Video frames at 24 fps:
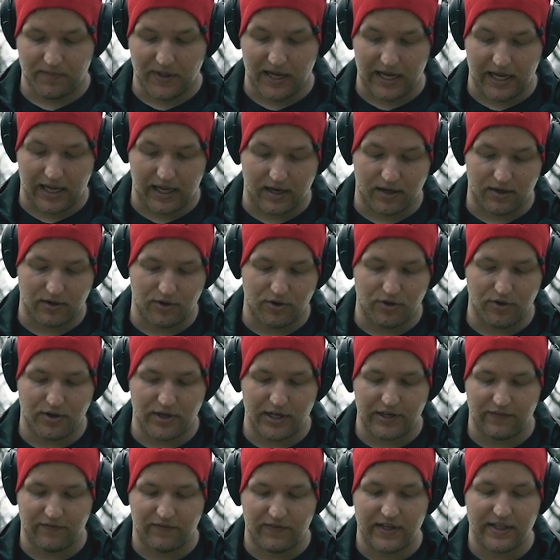And you
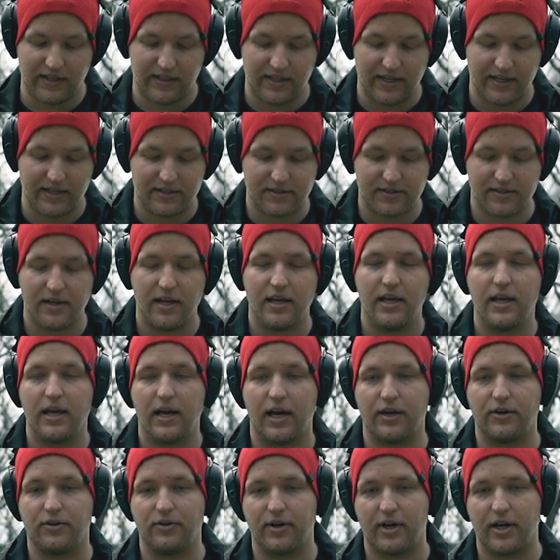can feed this.
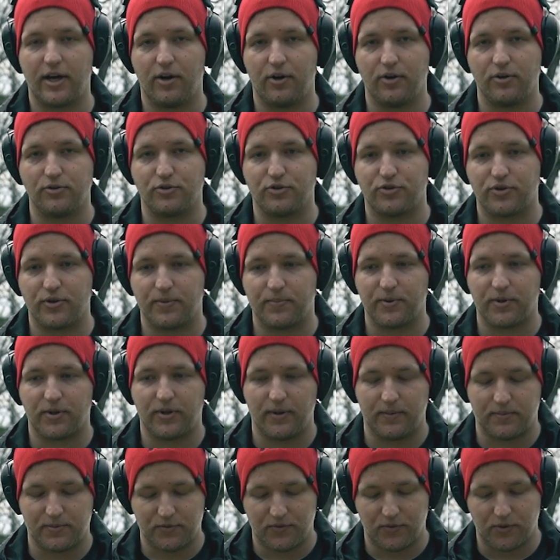I do not own stripper
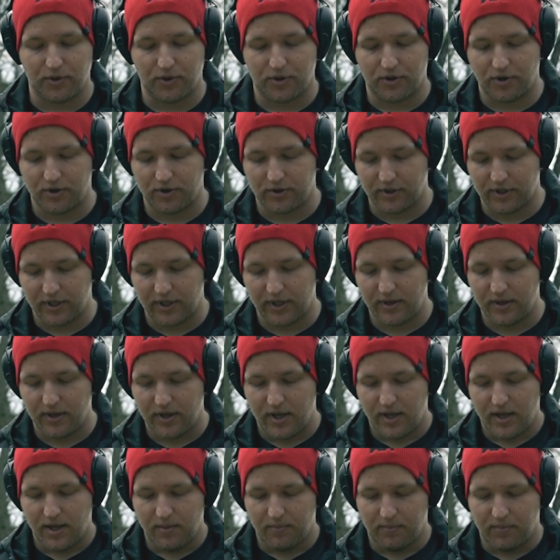clips for it currently,
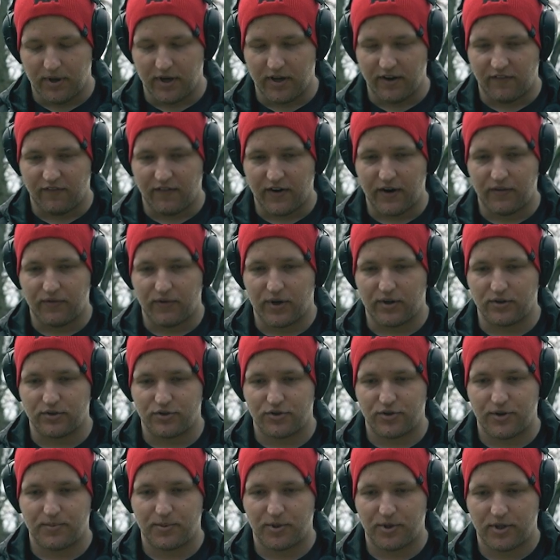but 5-round
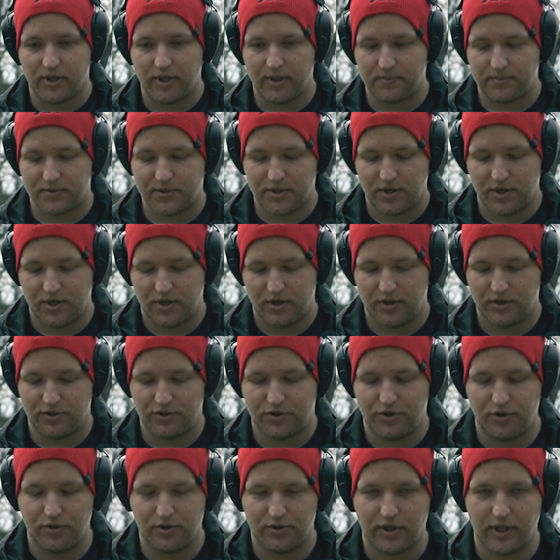stripper clips,
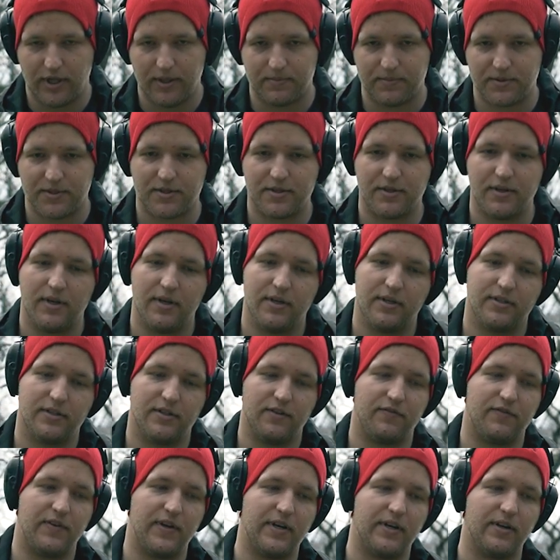2 clips
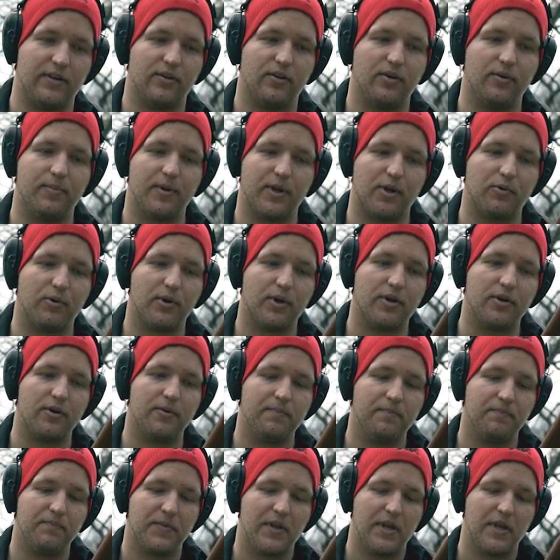to feed it a little bit quicker.